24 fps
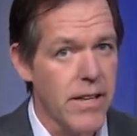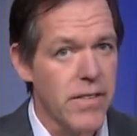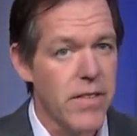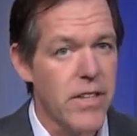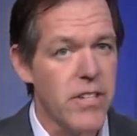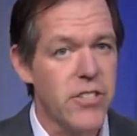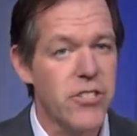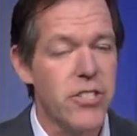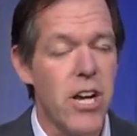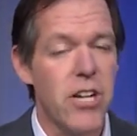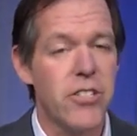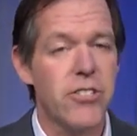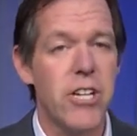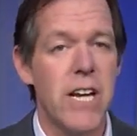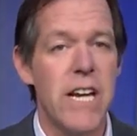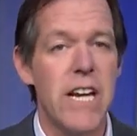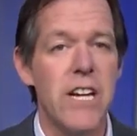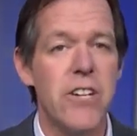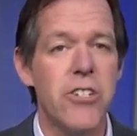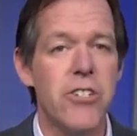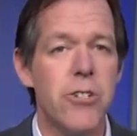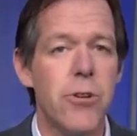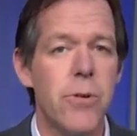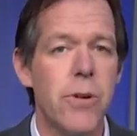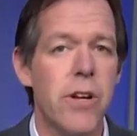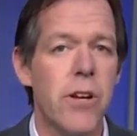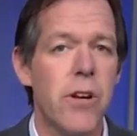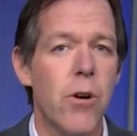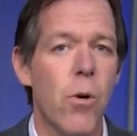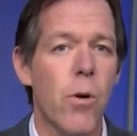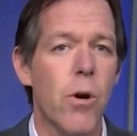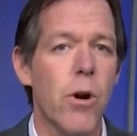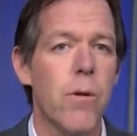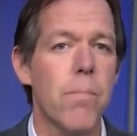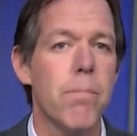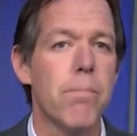the judge issued an
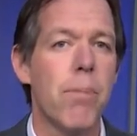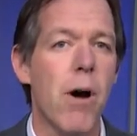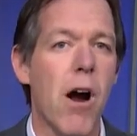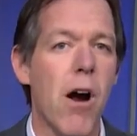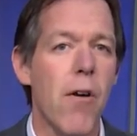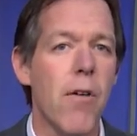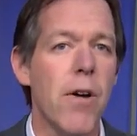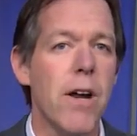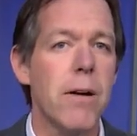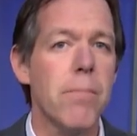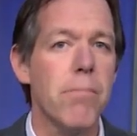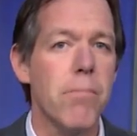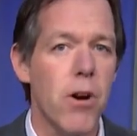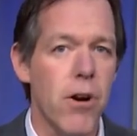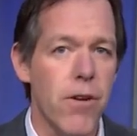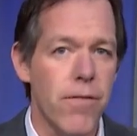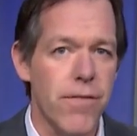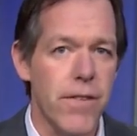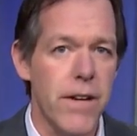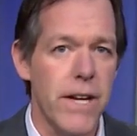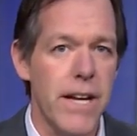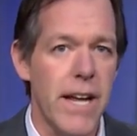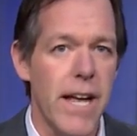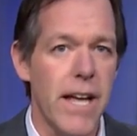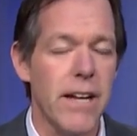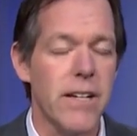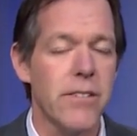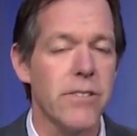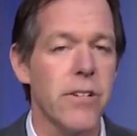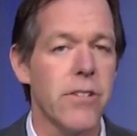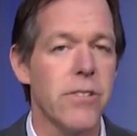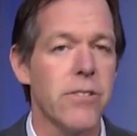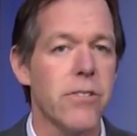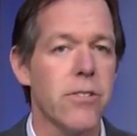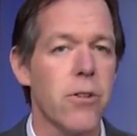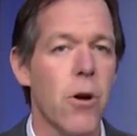order barring Murphy and his
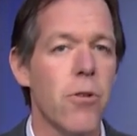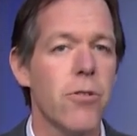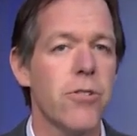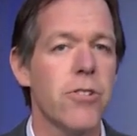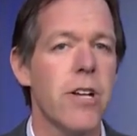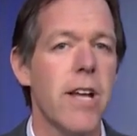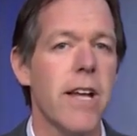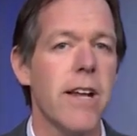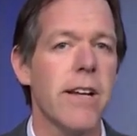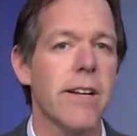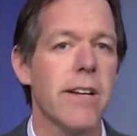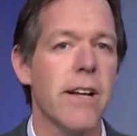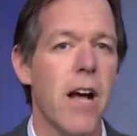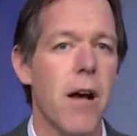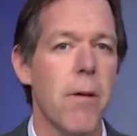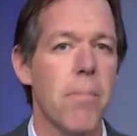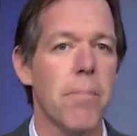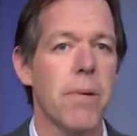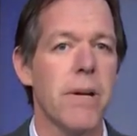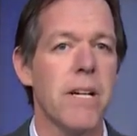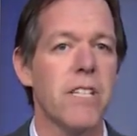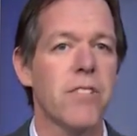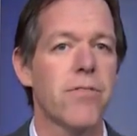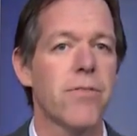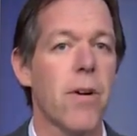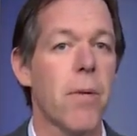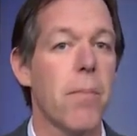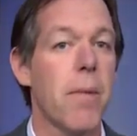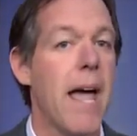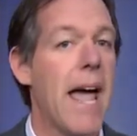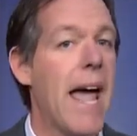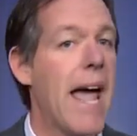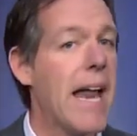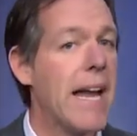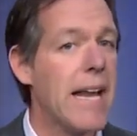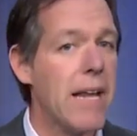associated companies from
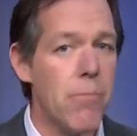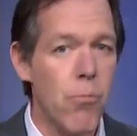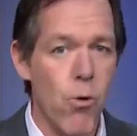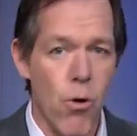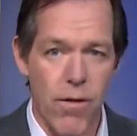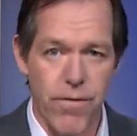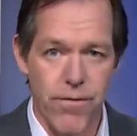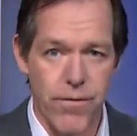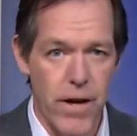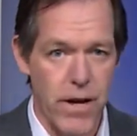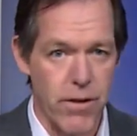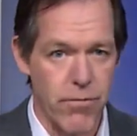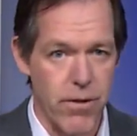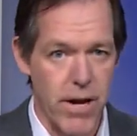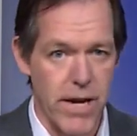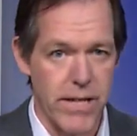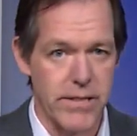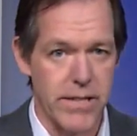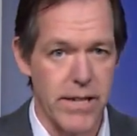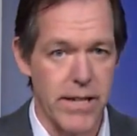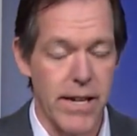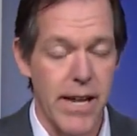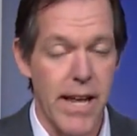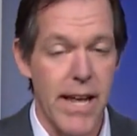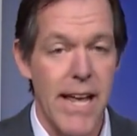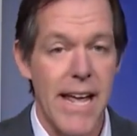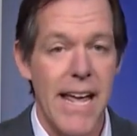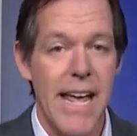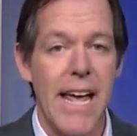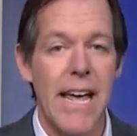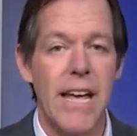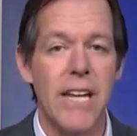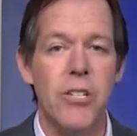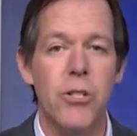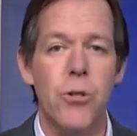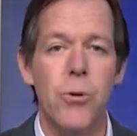any more fundraising
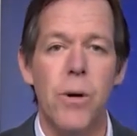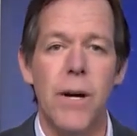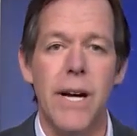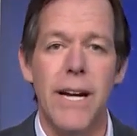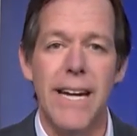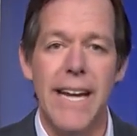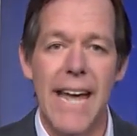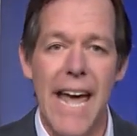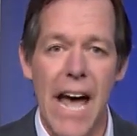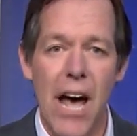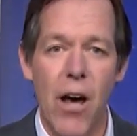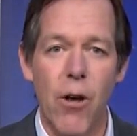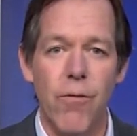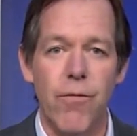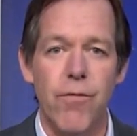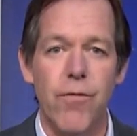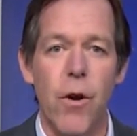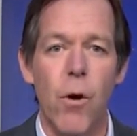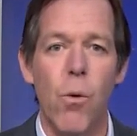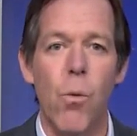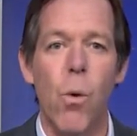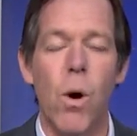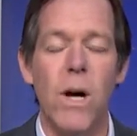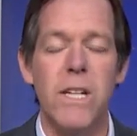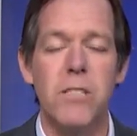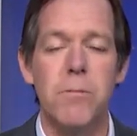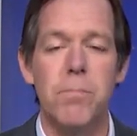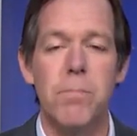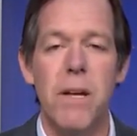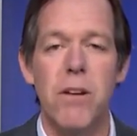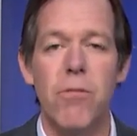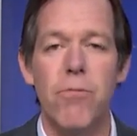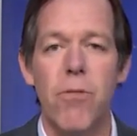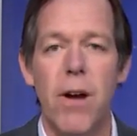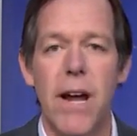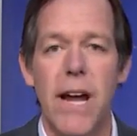and to account for what's
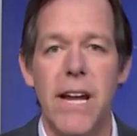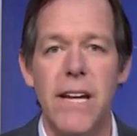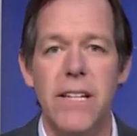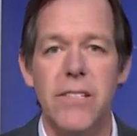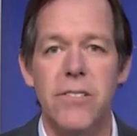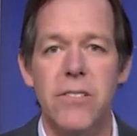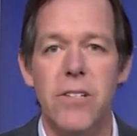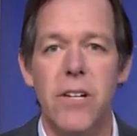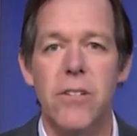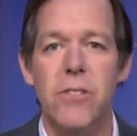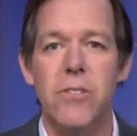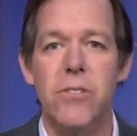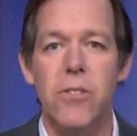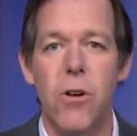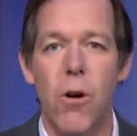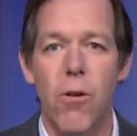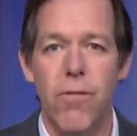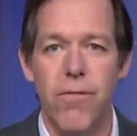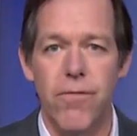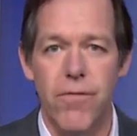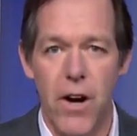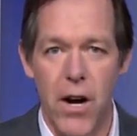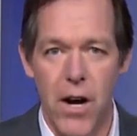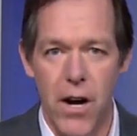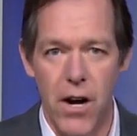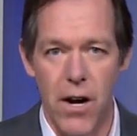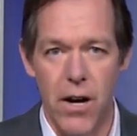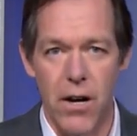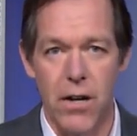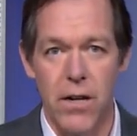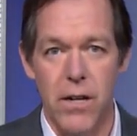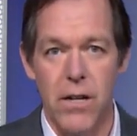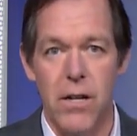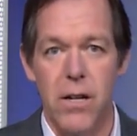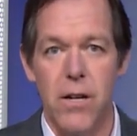been raised so far.